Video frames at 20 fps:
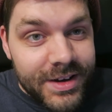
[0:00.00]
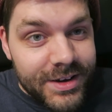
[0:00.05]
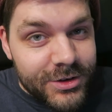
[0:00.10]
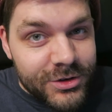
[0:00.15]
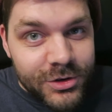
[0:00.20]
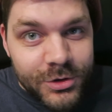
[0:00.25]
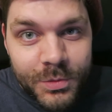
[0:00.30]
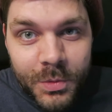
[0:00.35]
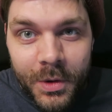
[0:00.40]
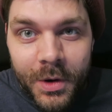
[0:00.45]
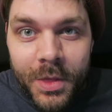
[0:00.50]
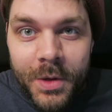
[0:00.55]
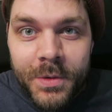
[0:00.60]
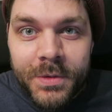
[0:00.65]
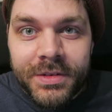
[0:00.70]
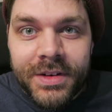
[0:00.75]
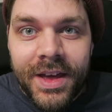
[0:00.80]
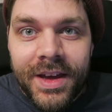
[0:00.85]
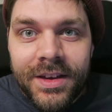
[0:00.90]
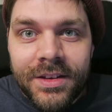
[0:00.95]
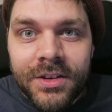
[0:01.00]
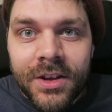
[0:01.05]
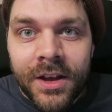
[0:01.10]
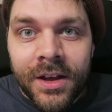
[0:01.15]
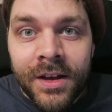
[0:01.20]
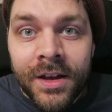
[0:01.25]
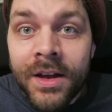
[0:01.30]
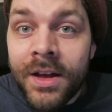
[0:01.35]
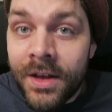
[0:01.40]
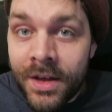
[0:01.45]
it's just one of those days.
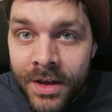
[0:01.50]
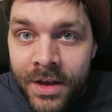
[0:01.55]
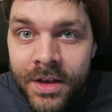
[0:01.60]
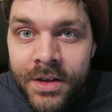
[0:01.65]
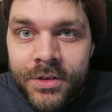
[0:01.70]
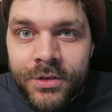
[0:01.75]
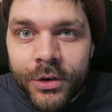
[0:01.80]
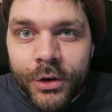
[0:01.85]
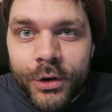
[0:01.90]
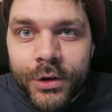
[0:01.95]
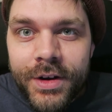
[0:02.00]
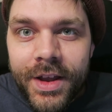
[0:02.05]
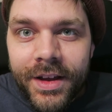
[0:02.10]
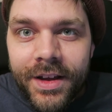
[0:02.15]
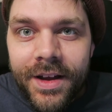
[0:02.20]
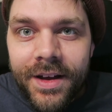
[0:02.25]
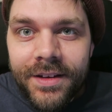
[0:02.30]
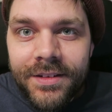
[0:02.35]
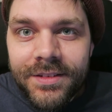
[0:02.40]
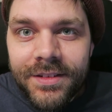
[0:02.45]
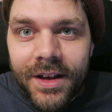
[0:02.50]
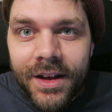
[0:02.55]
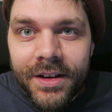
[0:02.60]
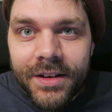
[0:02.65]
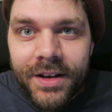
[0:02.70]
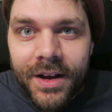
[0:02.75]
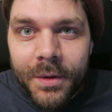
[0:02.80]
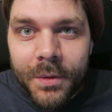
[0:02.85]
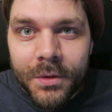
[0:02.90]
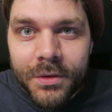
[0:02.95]
So good night guys,
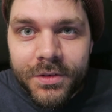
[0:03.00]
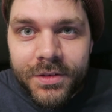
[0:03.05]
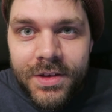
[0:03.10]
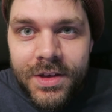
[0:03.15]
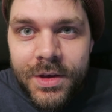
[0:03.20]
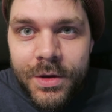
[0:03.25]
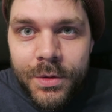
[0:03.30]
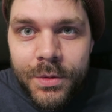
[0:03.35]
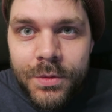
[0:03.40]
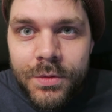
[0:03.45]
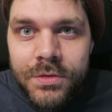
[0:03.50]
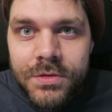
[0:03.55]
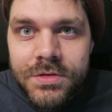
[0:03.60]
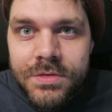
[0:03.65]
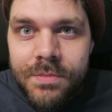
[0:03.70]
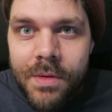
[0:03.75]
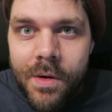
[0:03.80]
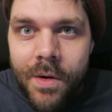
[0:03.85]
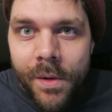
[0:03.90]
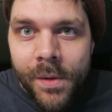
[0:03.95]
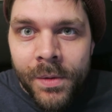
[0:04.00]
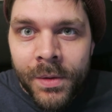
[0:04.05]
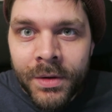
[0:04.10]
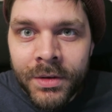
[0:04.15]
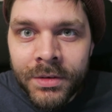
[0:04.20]
and I will see you tomorrow.